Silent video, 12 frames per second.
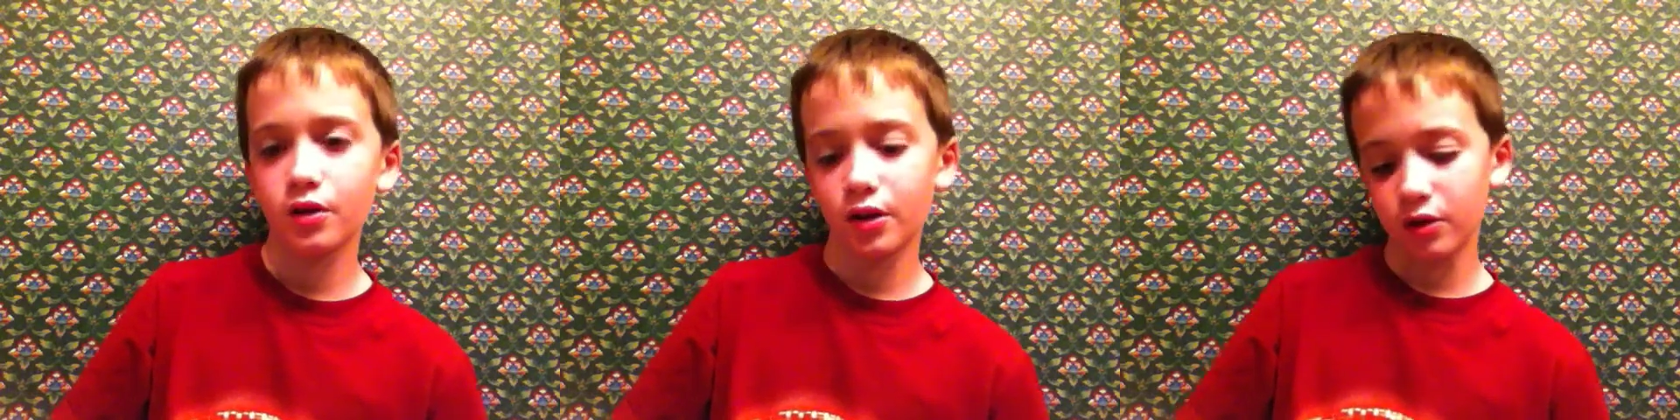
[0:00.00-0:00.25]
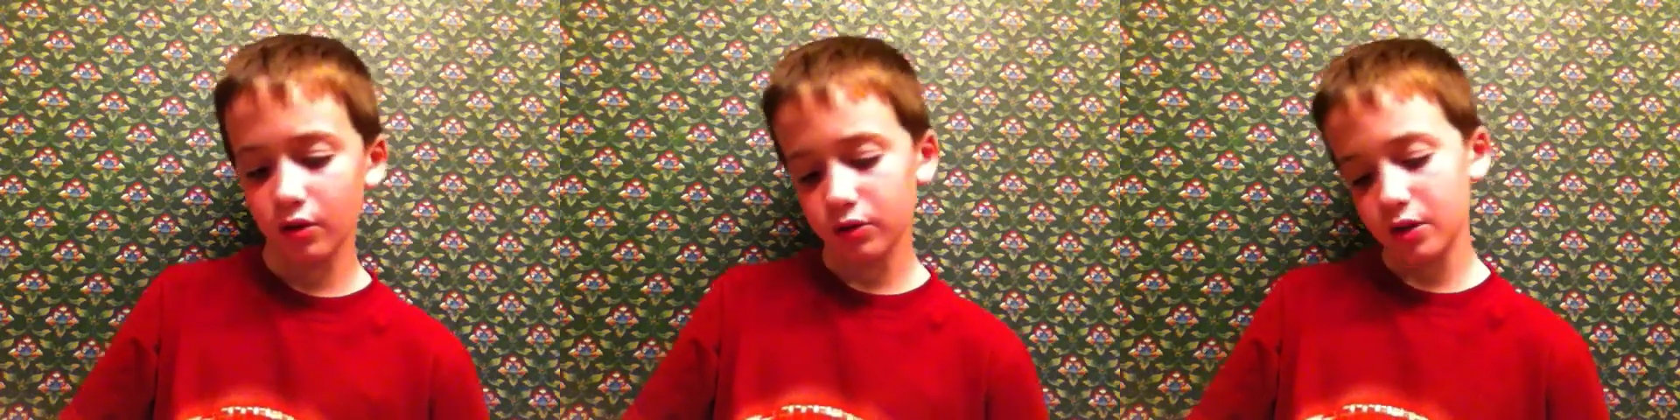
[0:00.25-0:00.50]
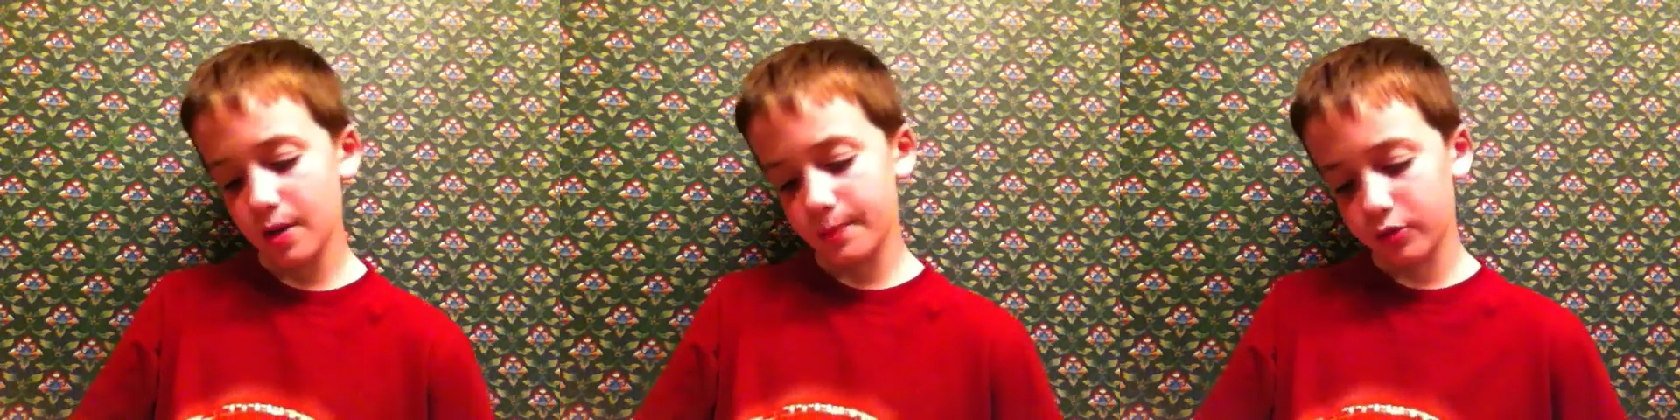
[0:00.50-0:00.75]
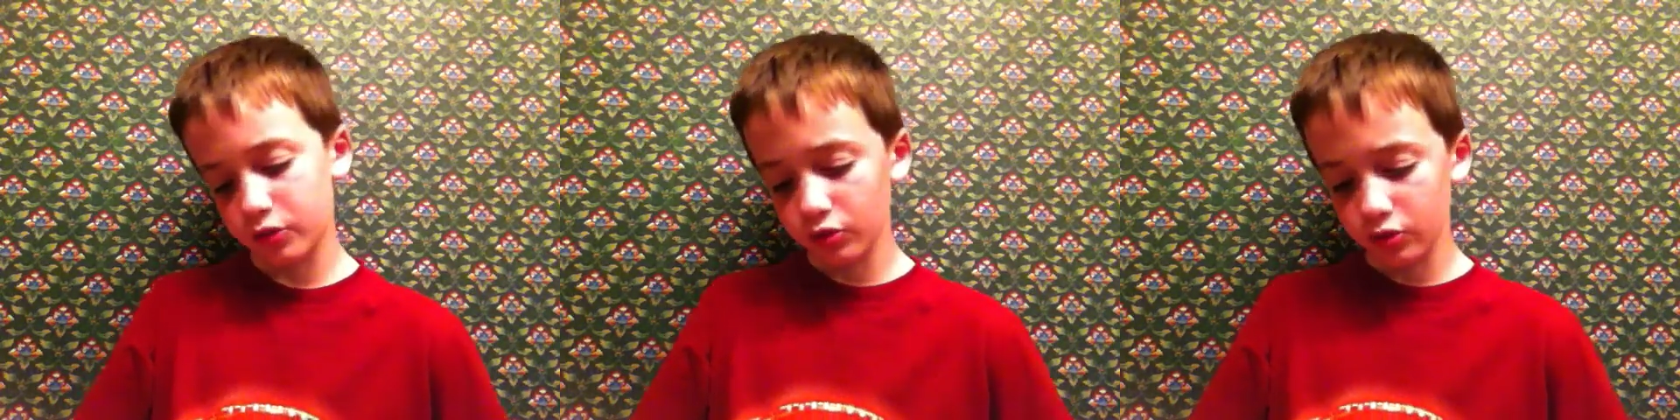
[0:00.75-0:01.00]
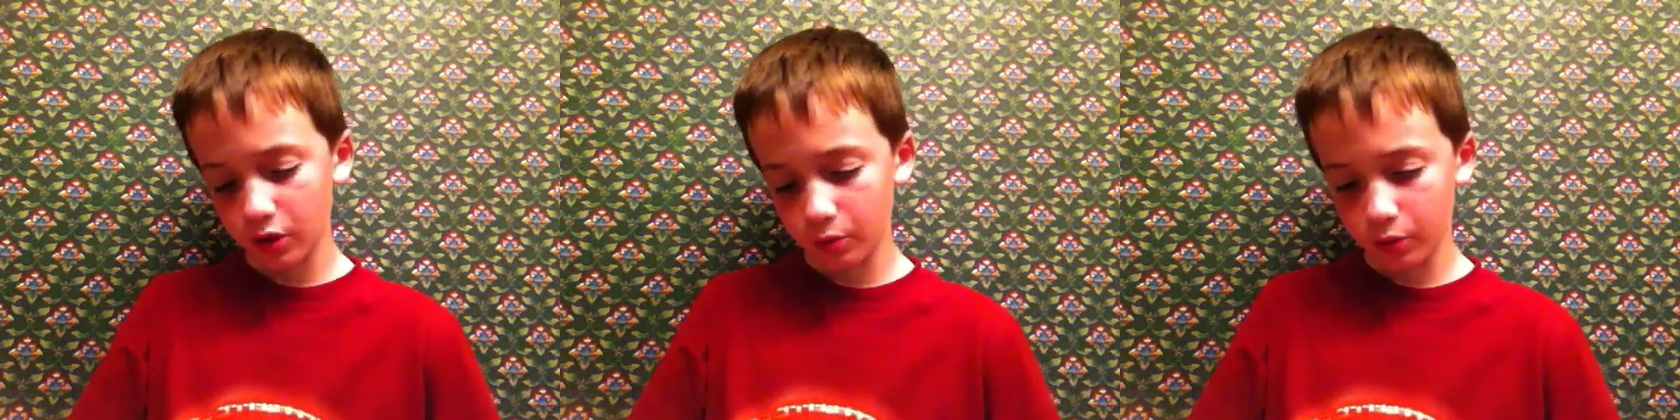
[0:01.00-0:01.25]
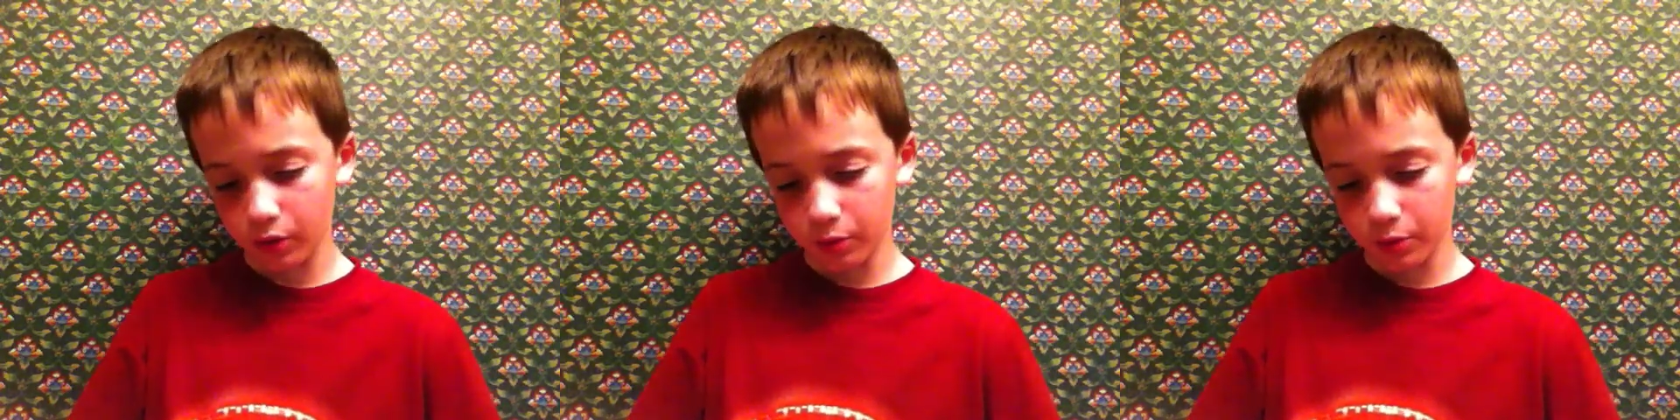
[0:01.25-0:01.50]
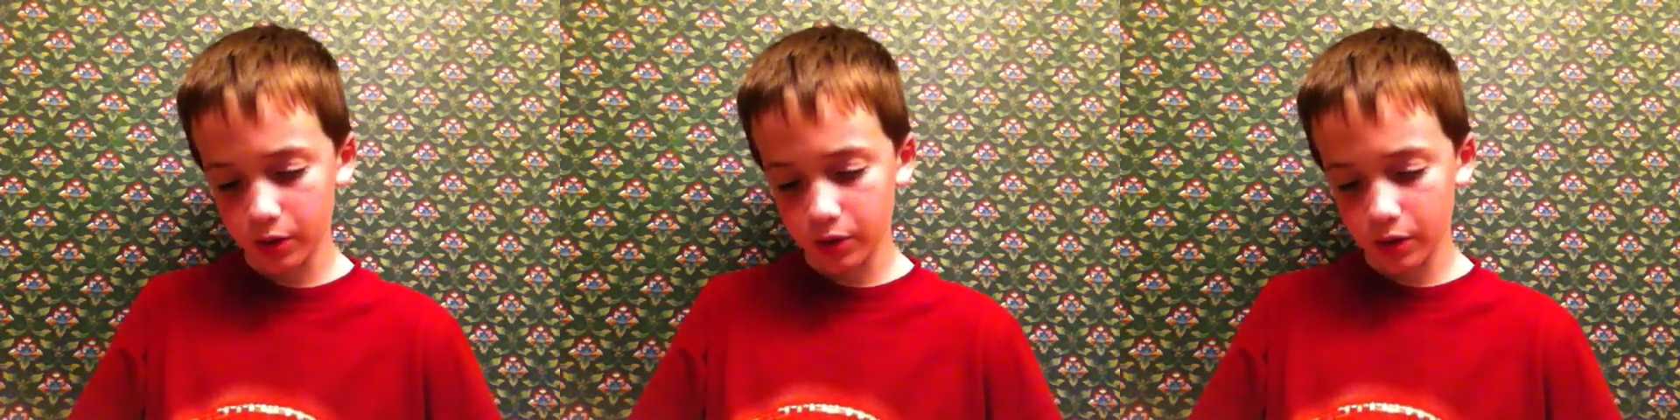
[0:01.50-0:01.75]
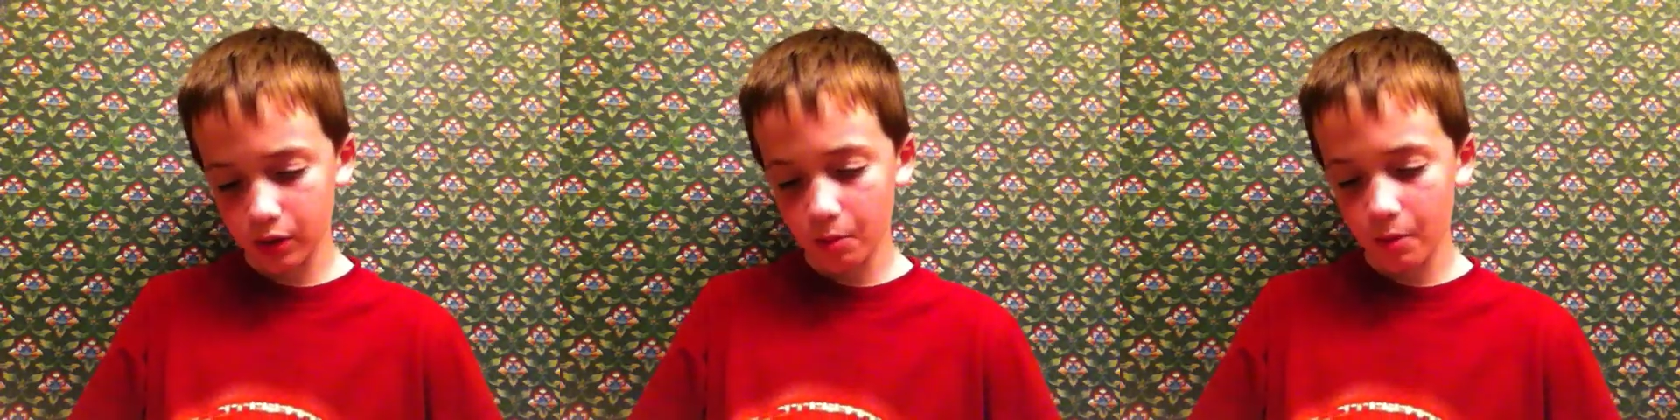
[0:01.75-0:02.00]
like all the episodes I really want
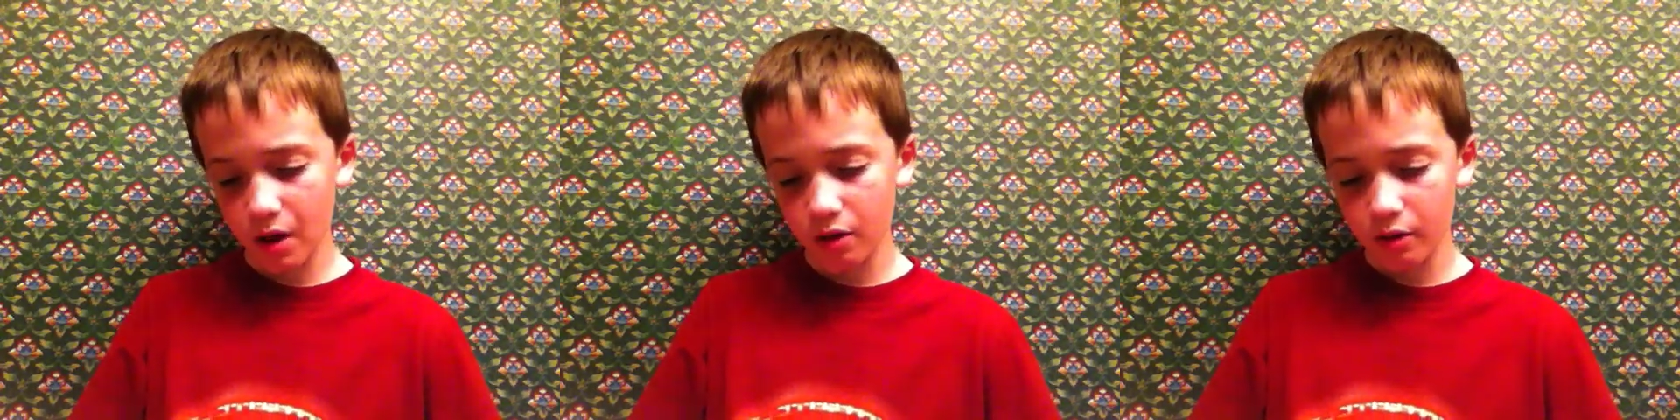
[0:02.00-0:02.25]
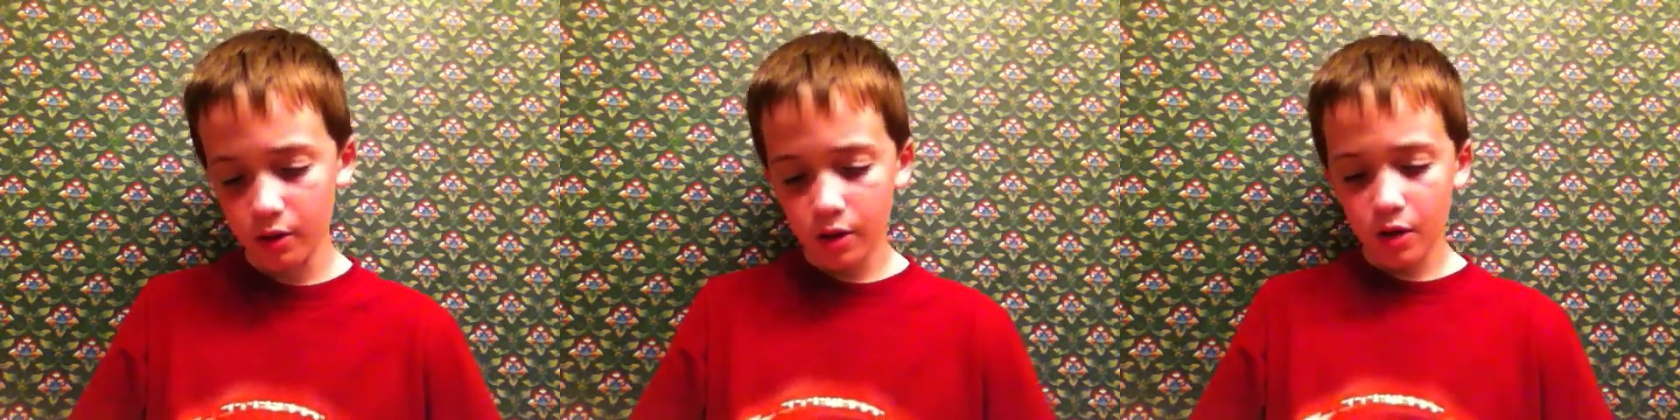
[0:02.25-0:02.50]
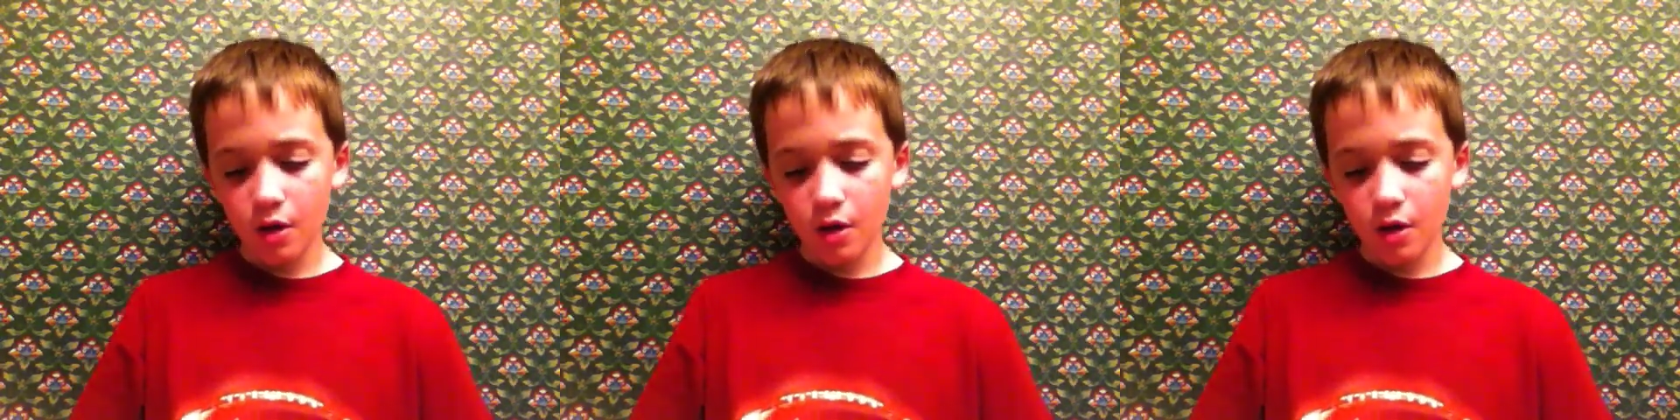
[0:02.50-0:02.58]
to talk about.